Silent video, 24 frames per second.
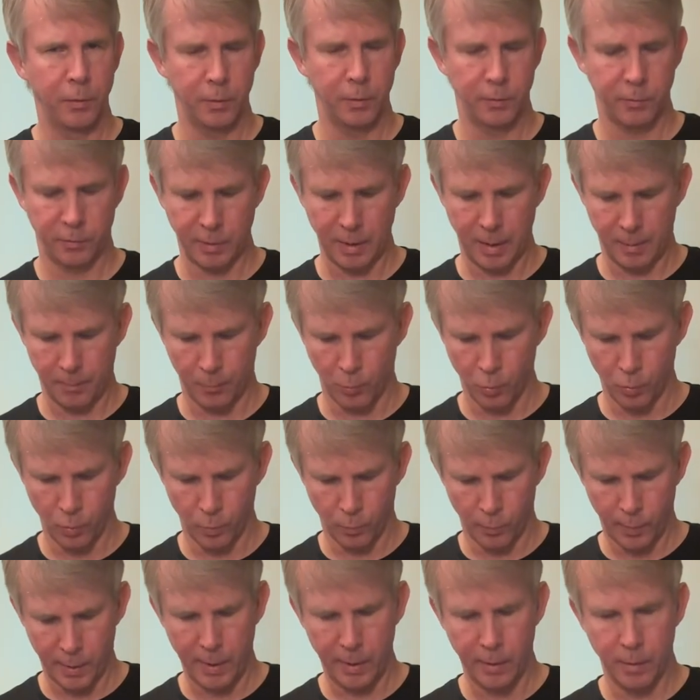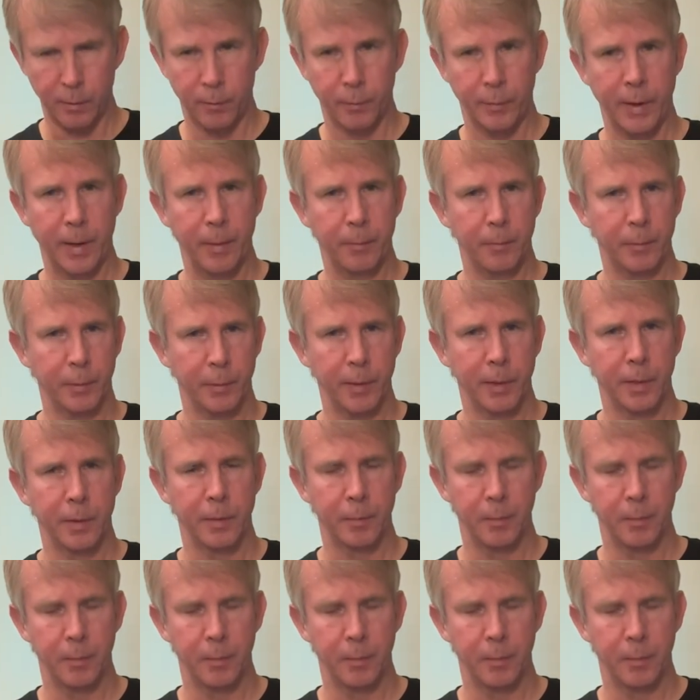It's got more wire wrapped around the